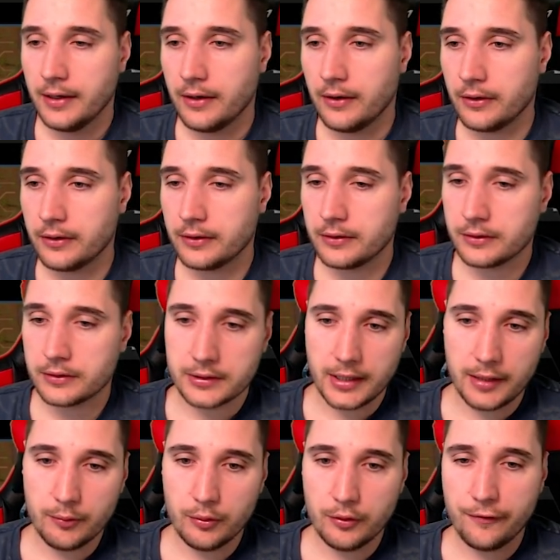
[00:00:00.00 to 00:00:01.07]
Or
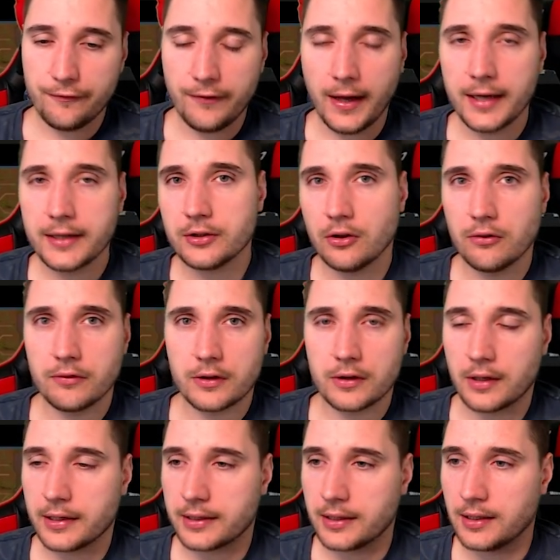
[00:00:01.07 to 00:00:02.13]
they will fight over
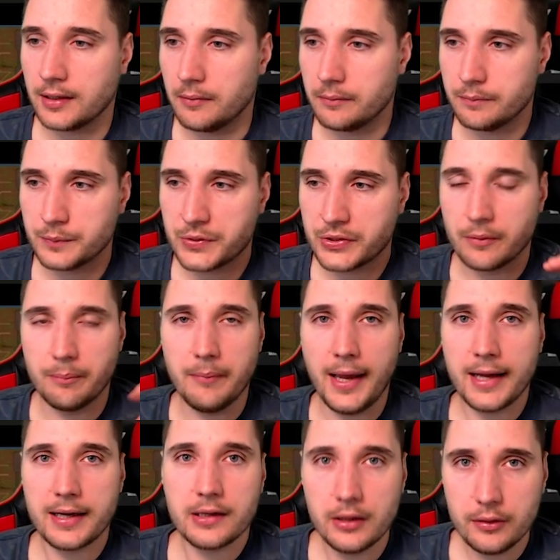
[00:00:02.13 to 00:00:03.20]
like some
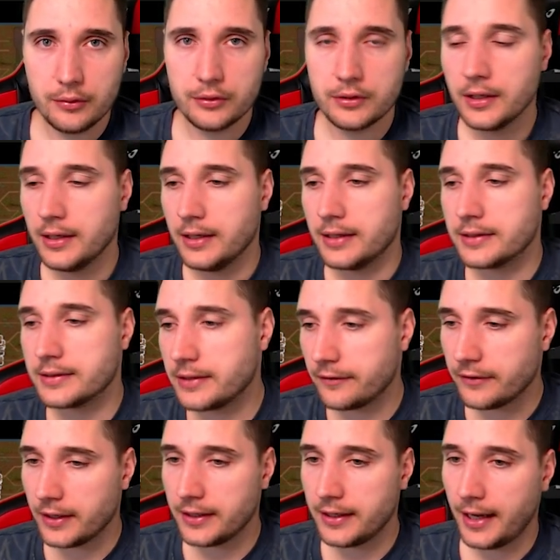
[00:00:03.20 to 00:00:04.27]
mech loot and
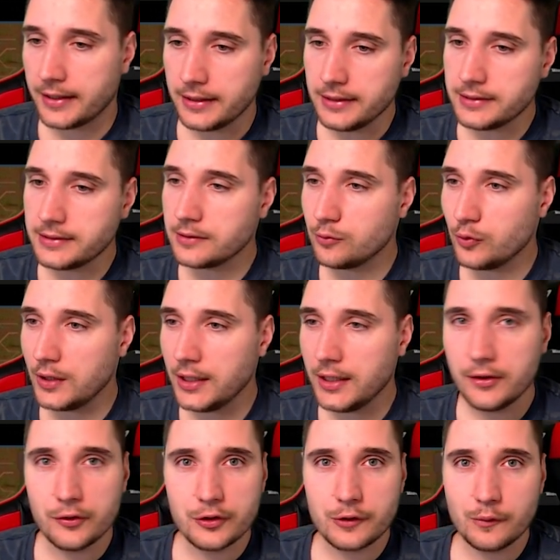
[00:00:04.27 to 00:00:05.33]
stuff like that. It's pretty
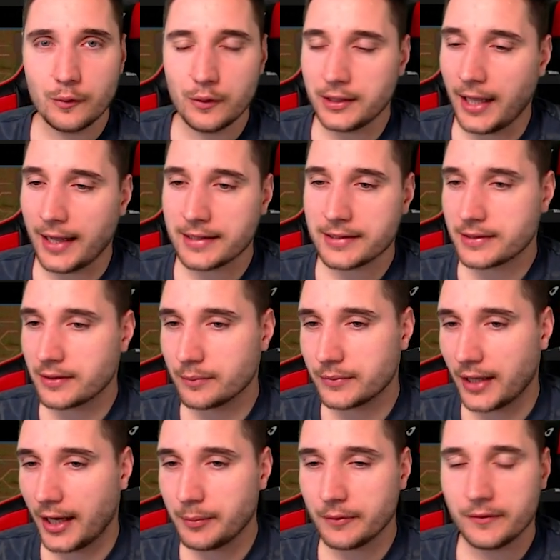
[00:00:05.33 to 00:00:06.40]
useful. It adds some
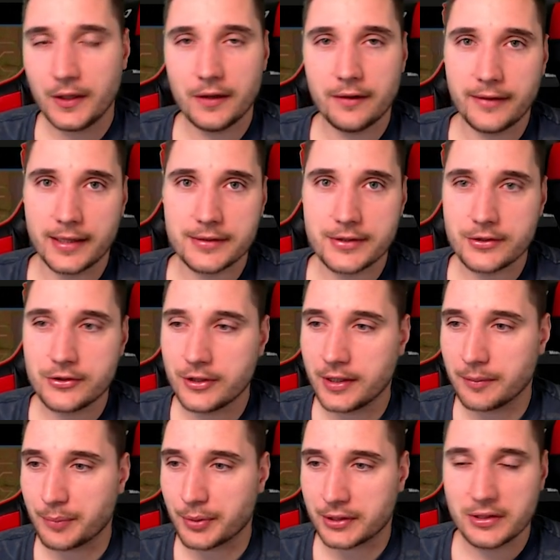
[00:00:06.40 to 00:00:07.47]
type of new events that you
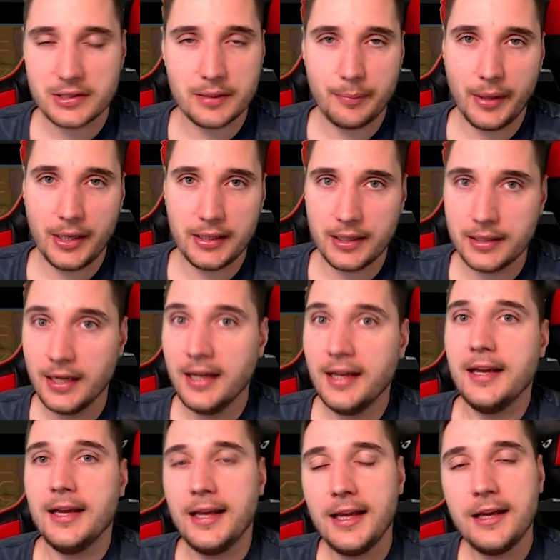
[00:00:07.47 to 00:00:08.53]
can participate in
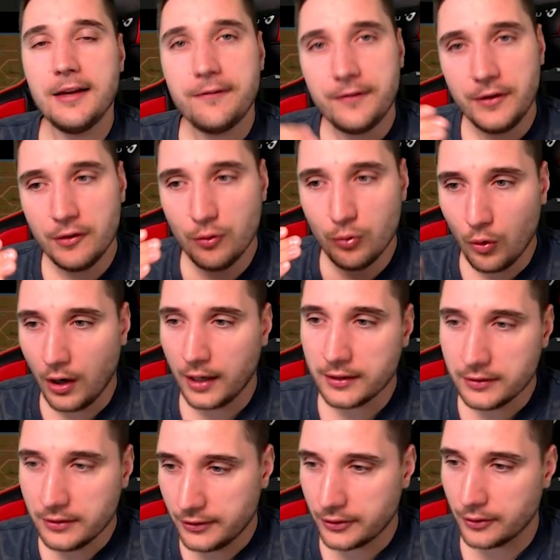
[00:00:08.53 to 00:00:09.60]
if you
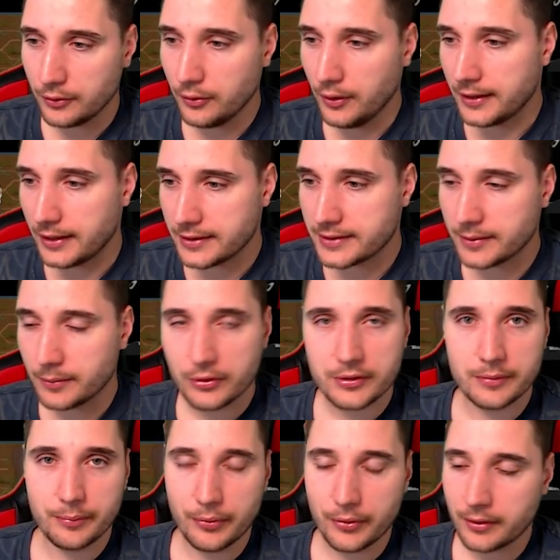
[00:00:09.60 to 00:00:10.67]
want to, and that's the most
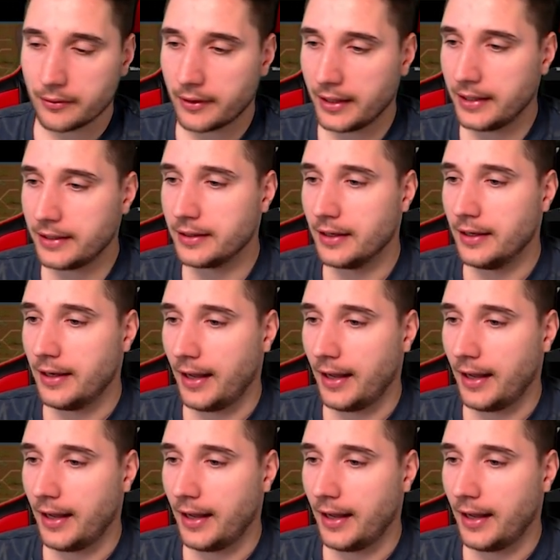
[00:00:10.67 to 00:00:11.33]
important thing.